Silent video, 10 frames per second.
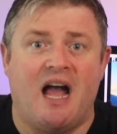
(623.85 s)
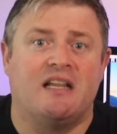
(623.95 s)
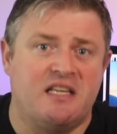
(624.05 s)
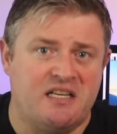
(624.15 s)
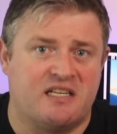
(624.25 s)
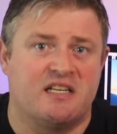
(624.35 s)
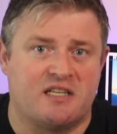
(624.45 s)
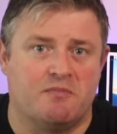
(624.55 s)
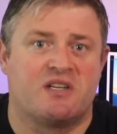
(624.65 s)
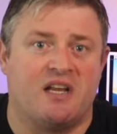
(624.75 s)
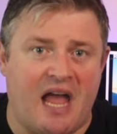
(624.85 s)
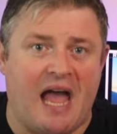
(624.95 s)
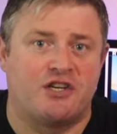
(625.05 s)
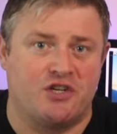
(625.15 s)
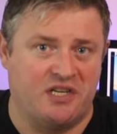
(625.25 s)
and these systems can
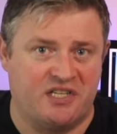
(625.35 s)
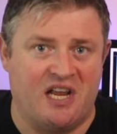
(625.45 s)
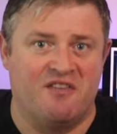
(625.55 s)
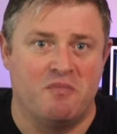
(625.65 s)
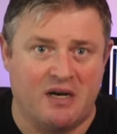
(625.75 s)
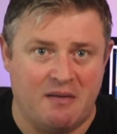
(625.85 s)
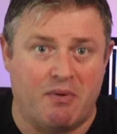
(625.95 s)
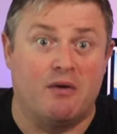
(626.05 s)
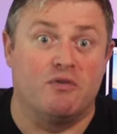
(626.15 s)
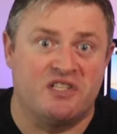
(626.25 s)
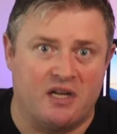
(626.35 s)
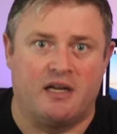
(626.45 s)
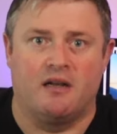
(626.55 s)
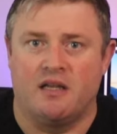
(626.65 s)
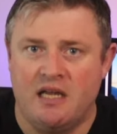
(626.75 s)
actually save money by
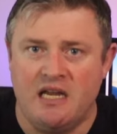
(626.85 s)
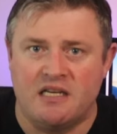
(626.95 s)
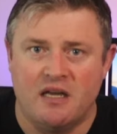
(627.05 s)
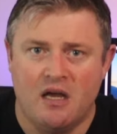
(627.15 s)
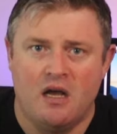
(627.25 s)
recycling heat.